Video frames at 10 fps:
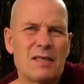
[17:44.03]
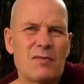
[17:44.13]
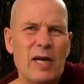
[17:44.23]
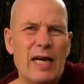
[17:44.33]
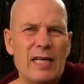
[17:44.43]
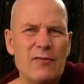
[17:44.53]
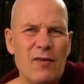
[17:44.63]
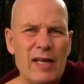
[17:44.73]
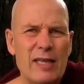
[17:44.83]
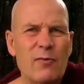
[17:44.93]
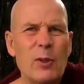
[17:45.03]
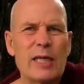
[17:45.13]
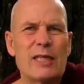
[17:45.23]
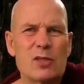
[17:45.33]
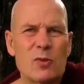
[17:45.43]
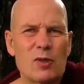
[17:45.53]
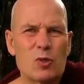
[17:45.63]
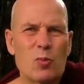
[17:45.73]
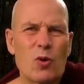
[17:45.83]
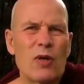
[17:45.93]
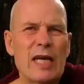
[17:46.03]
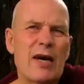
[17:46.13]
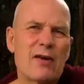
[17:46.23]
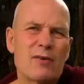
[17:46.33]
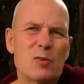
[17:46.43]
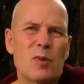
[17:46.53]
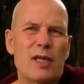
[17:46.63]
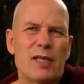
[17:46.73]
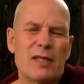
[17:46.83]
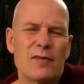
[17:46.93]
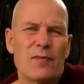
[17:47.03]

where he felt the weakness was pouring out of his body.